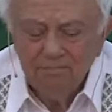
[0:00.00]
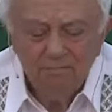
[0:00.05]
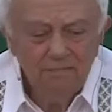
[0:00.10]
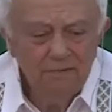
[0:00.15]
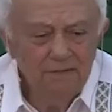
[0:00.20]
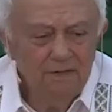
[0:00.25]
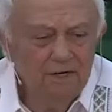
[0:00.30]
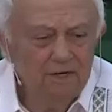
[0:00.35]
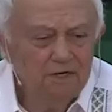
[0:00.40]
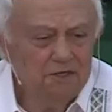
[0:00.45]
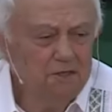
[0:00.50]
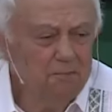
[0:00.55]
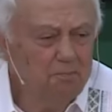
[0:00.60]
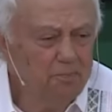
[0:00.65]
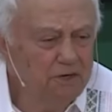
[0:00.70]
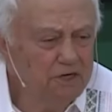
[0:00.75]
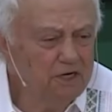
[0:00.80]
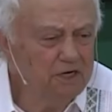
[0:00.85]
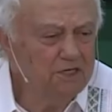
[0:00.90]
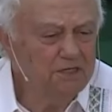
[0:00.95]
they are
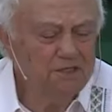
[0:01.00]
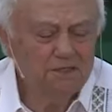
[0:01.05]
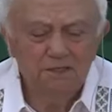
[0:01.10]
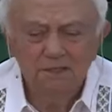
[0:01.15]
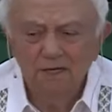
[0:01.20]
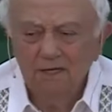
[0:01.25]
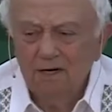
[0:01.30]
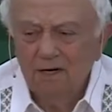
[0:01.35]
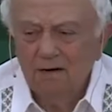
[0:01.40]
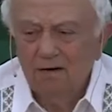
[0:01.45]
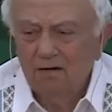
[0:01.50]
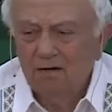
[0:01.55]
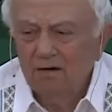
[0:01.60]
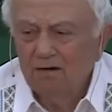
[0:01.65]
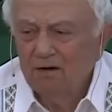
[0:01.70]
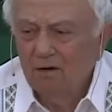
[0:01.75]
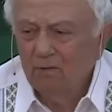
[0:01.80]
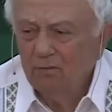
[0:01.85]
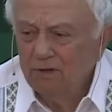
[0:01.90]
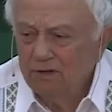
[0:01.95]
depressed, they
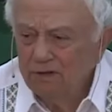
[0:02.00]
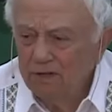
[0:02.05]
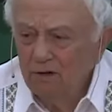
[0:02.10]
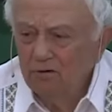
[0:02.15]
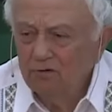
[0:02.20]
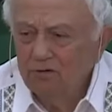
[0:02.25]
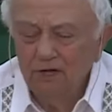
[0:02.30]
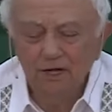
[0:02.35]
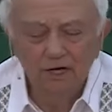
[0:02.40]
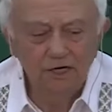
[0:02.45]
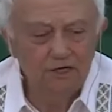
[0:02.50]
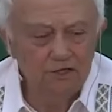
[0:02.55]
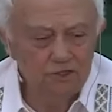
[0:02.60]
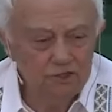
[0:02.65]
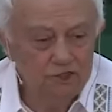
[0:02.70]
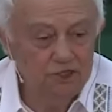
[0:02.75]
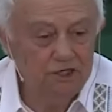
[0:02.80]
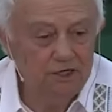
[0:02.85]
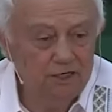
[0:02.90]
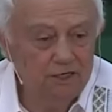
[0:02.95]
are without
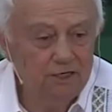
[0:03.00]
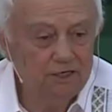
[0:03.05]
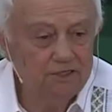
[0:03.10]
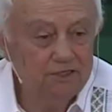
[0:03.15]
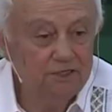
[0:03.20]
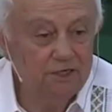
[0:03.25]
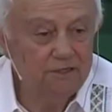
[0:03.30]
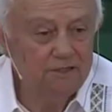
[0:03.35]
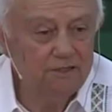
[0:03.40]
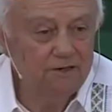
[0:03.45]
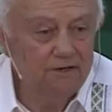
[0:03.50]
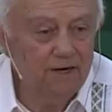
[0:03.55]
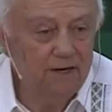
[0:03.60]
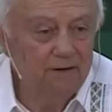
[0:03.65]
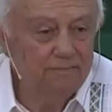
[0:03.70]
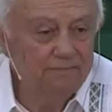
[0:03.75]
energy, etc.